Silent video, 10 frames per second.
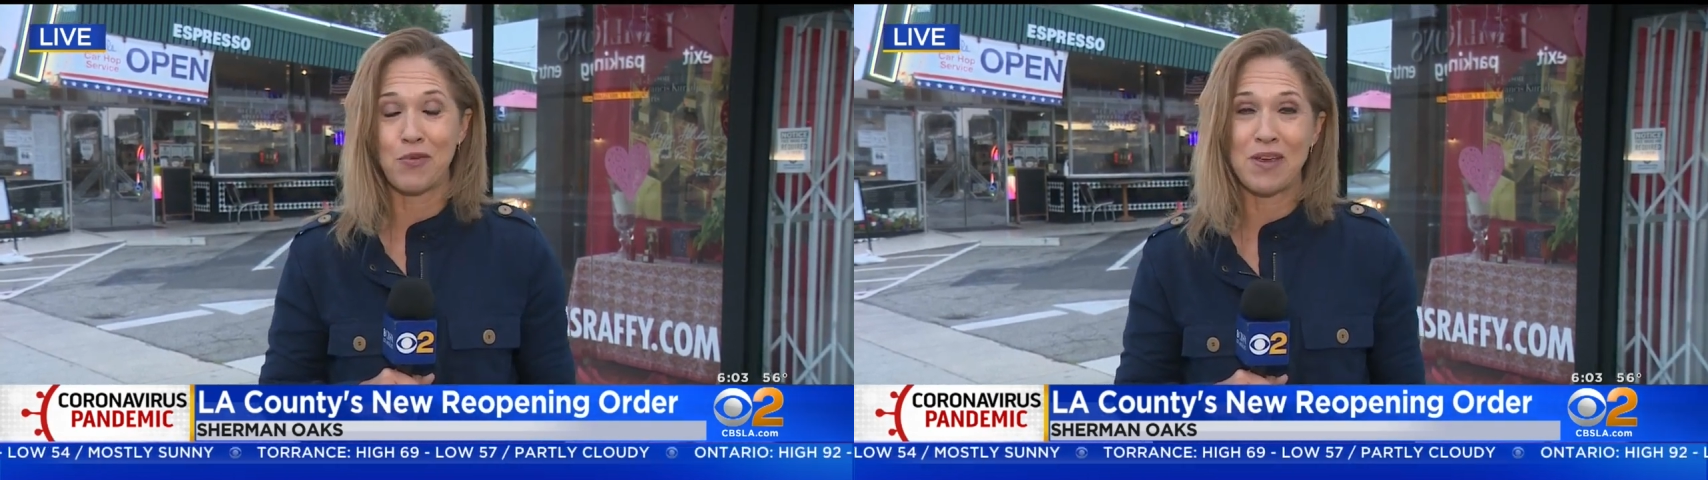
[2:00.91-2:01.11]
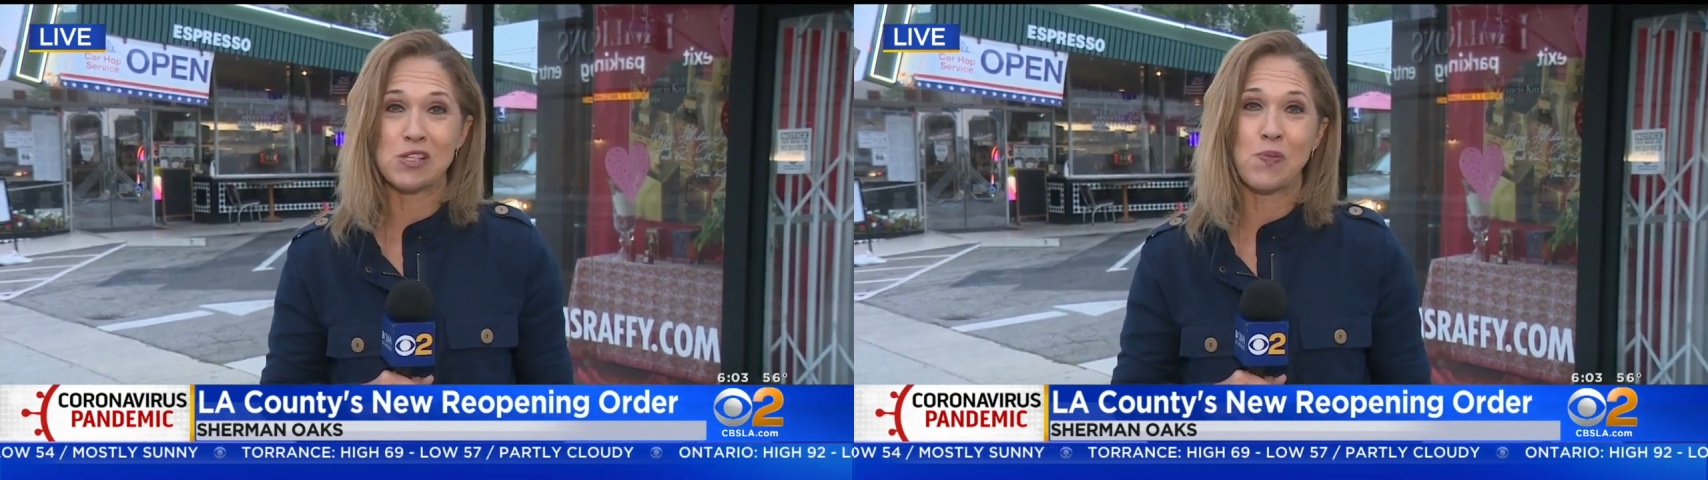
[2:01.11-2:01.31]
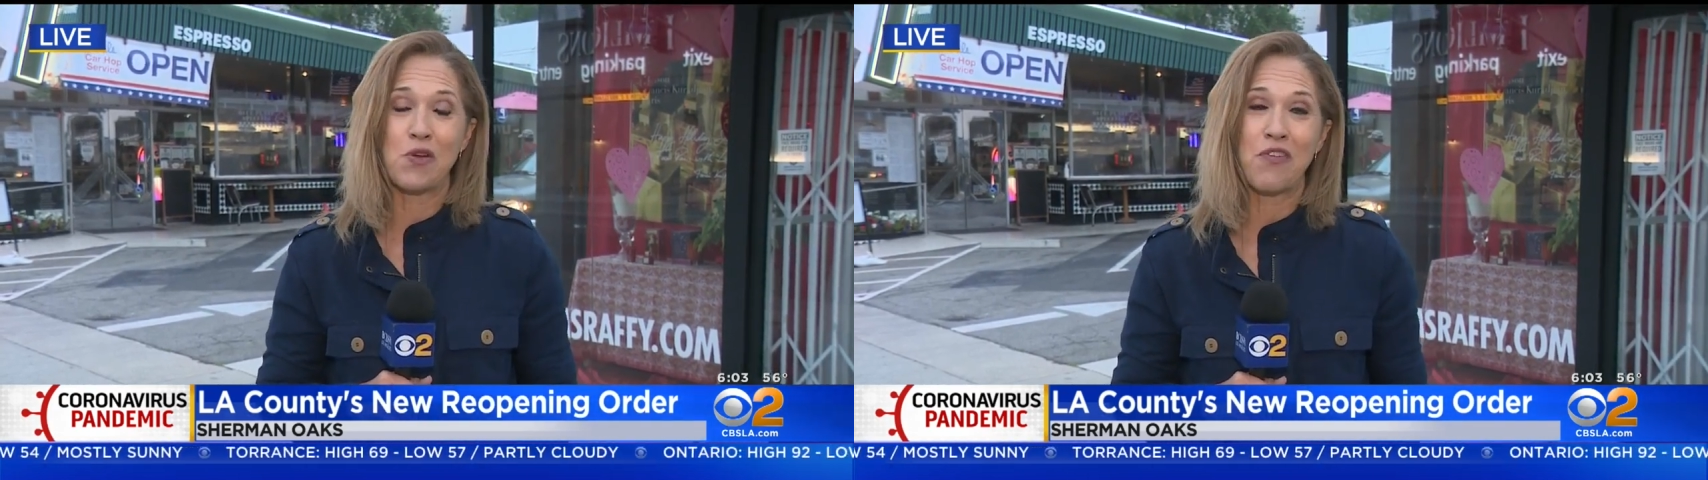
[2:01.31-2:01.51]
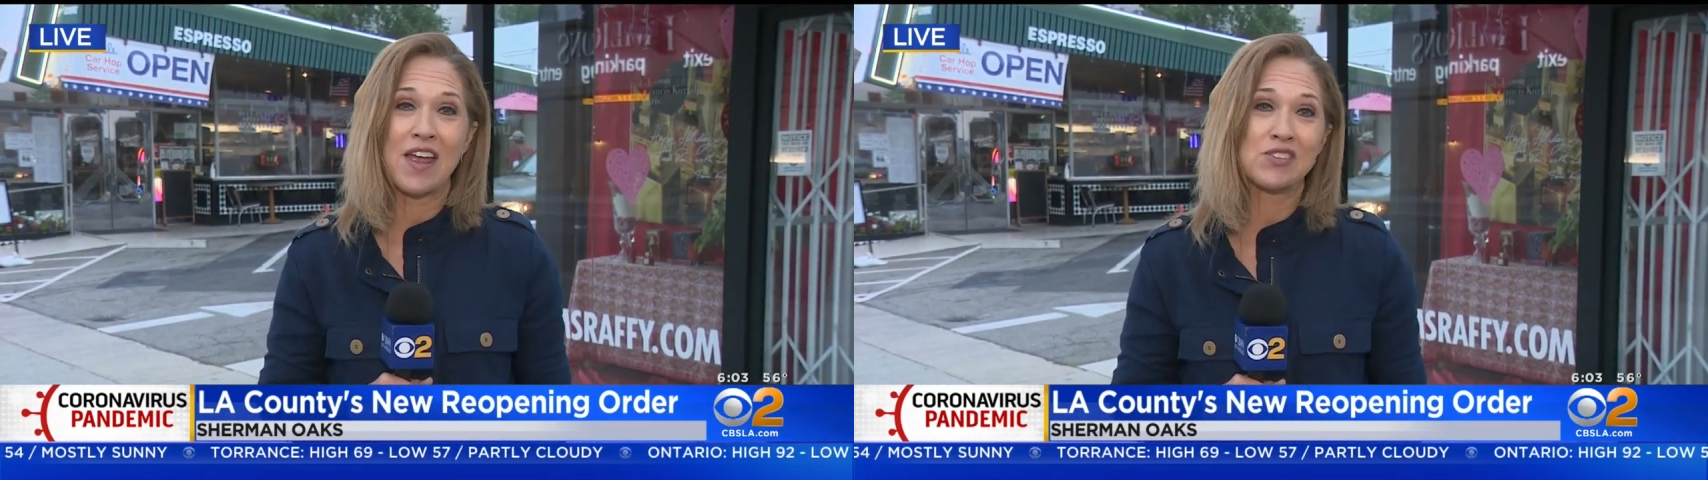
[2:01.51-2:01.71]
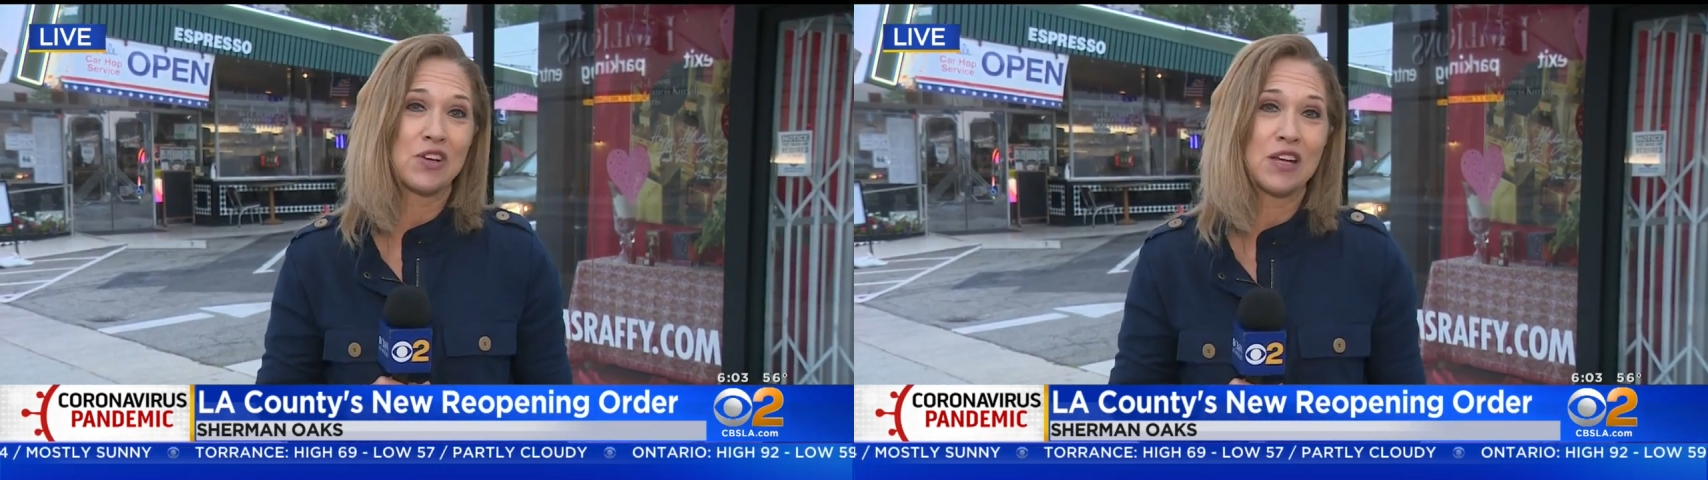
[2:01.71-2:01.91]
For baseball
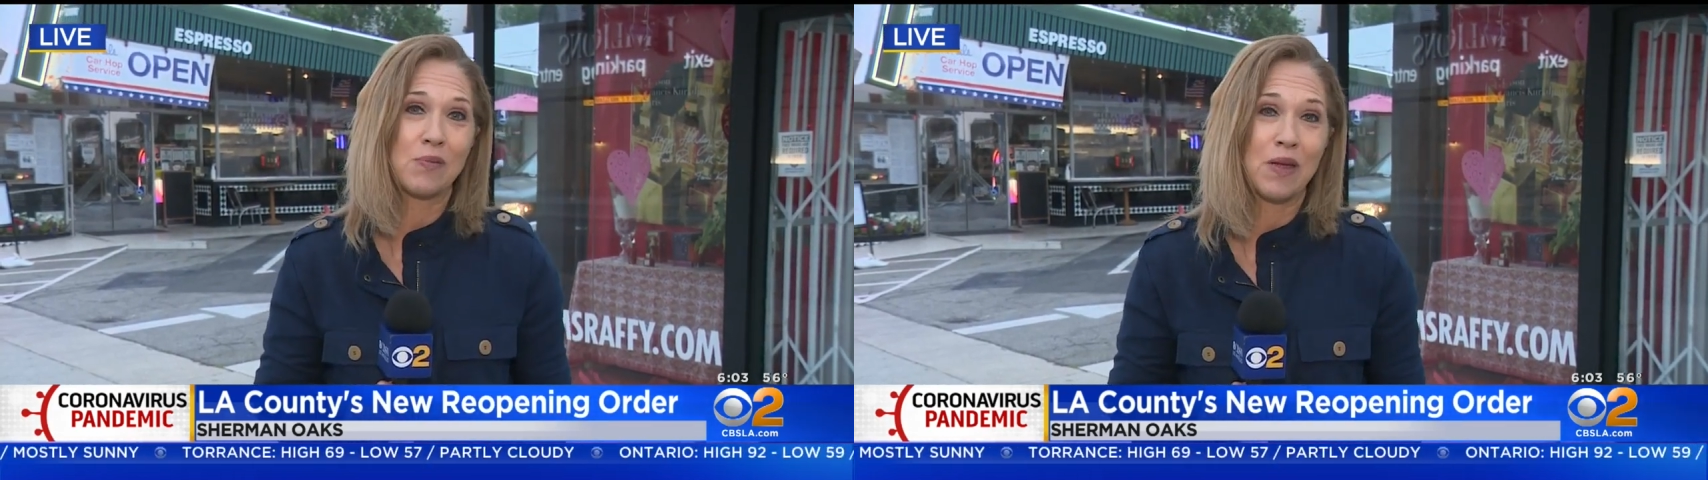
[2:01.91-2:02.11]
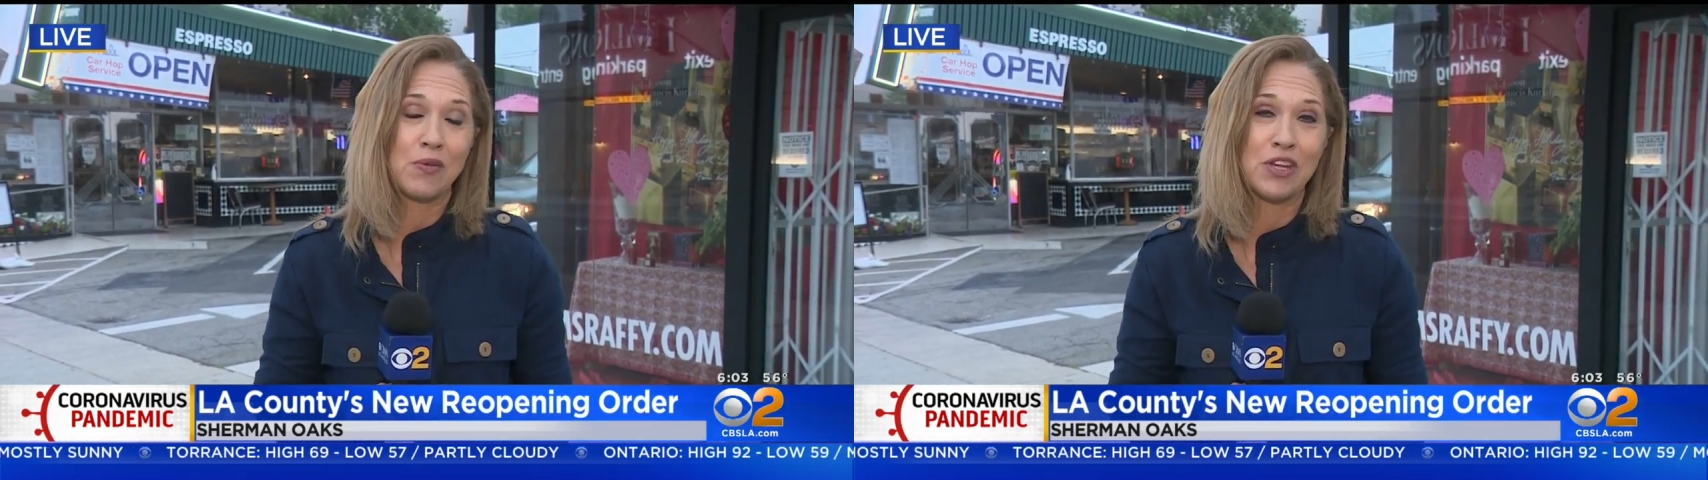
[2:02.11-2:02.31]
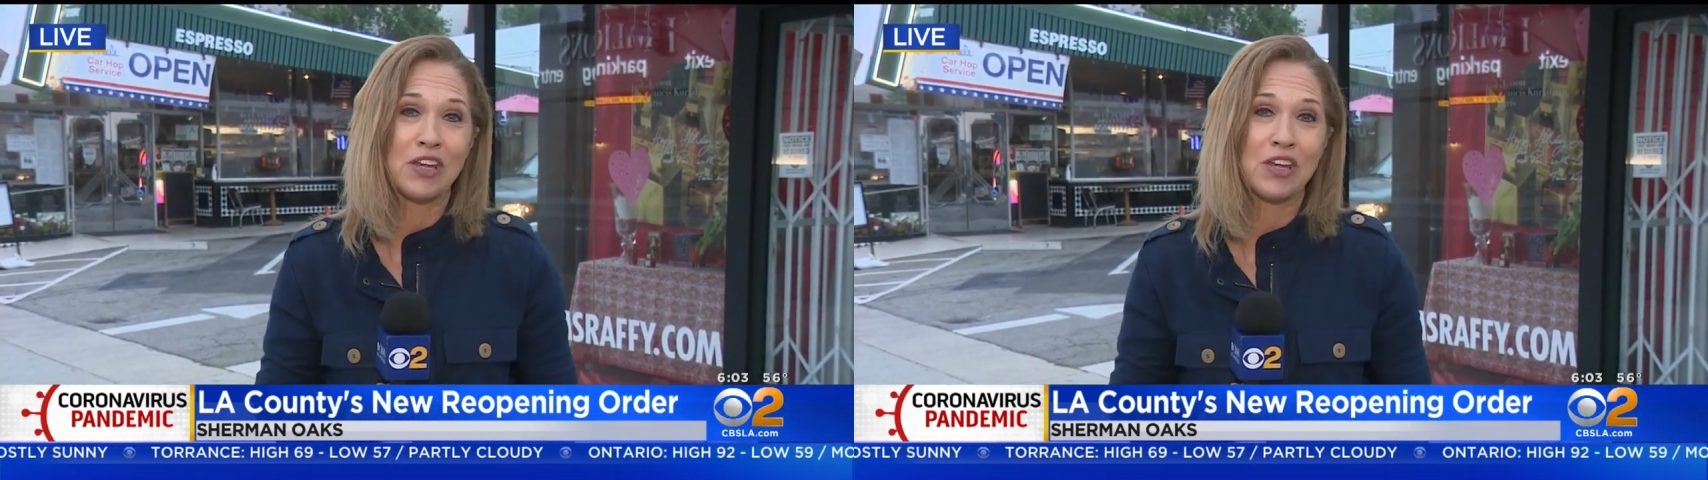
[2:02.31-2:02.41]
fans, they're going to be able to